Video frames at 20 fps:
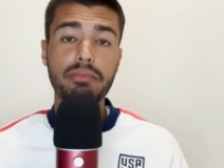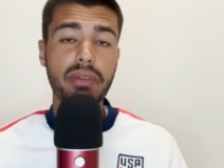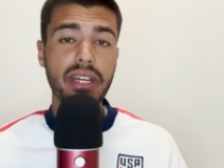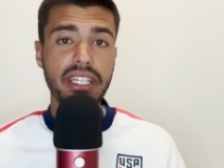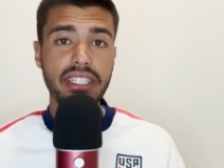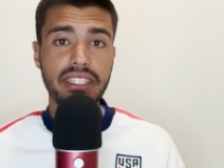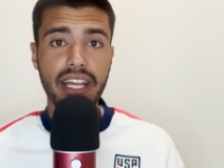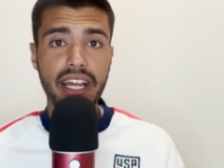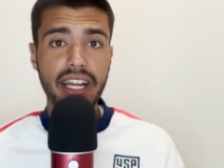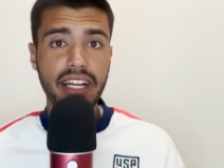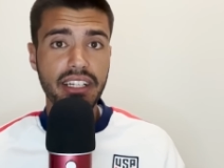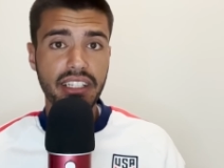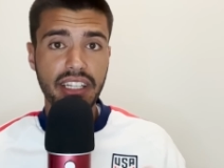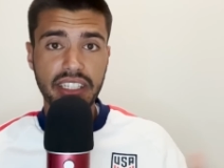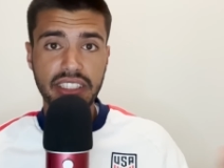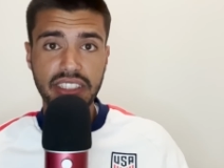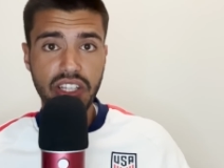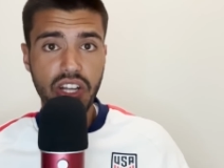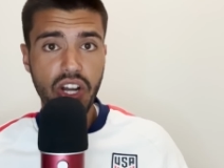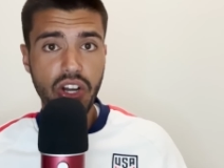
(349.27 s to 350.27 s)
big tech
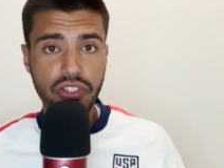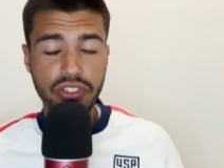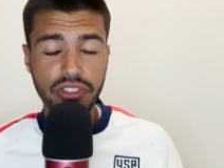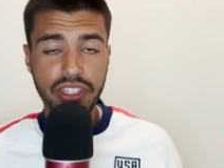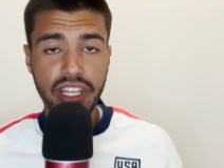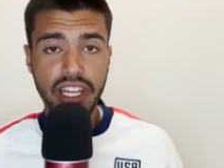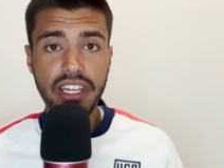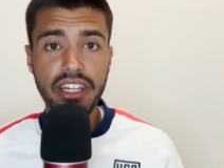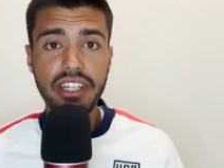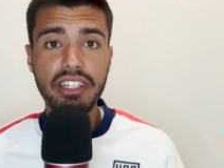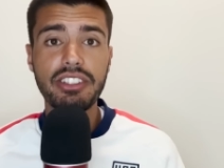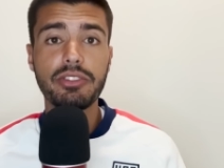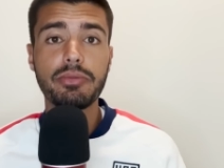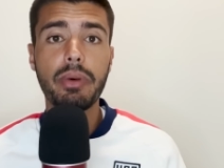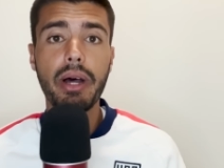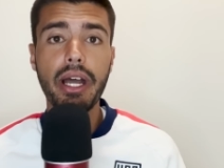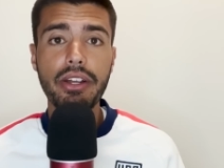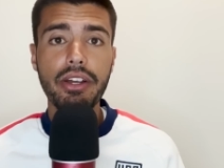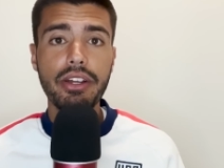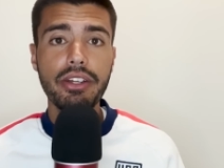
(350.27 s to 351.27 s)
collecting all your data and
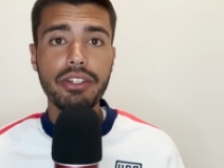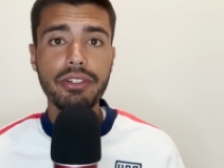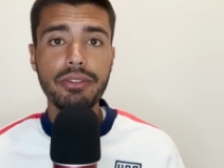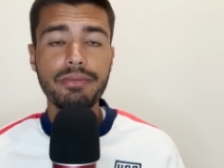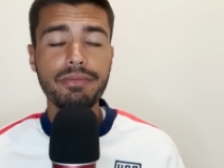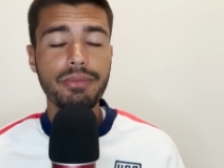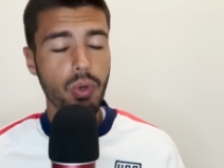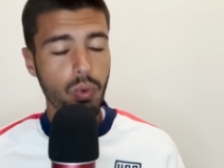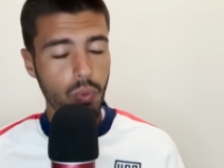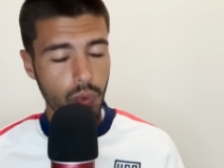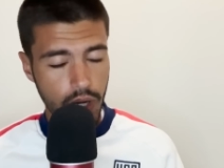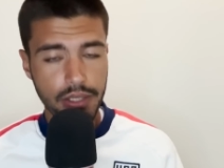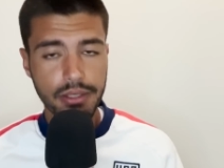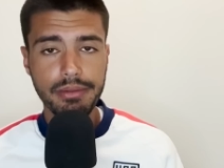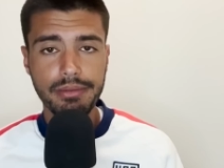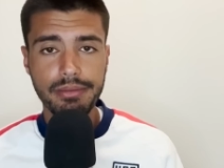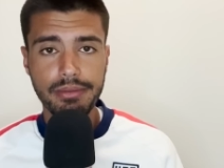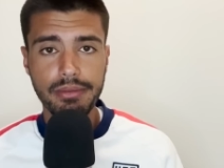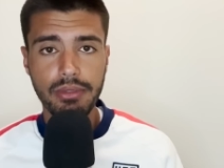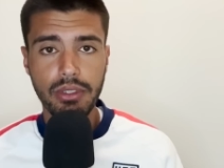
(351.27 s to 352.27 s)
spy on you? Well,
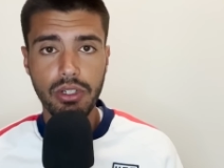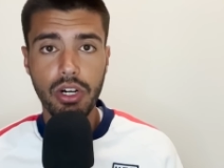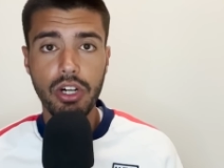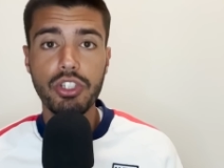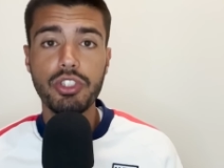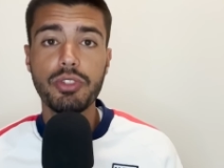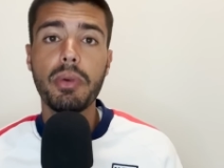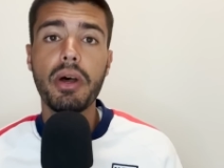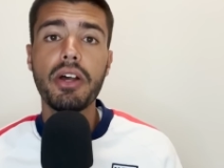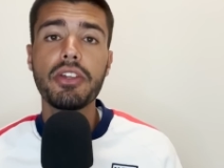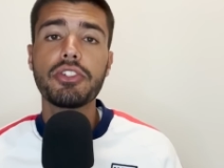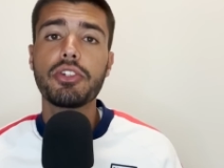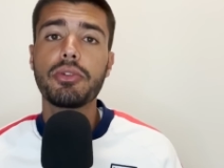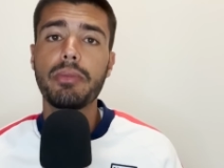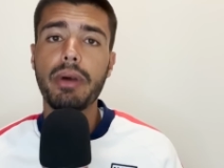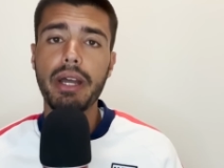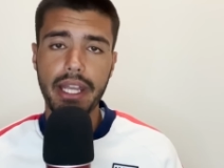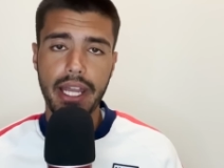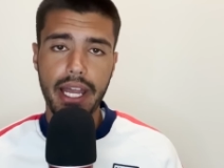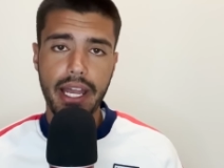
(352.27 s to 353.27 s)
our sponsor
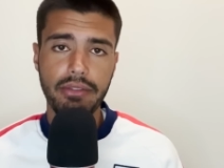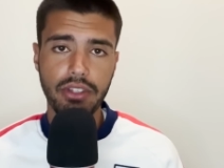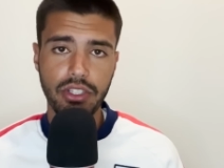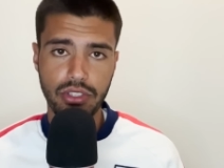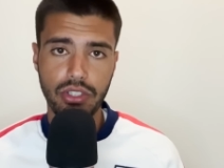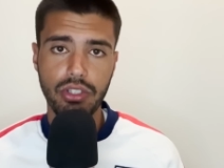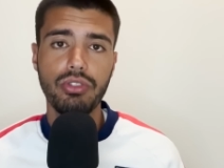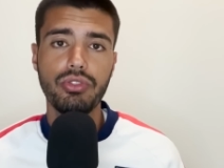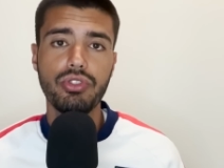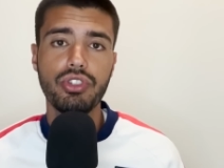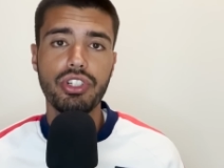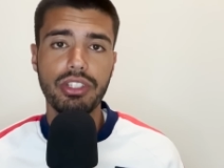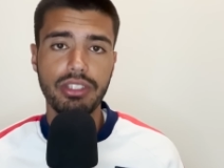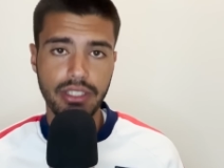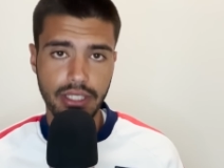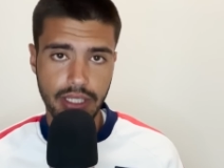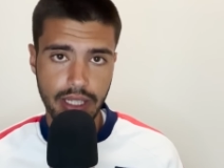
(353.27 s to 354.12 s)
might have the solution to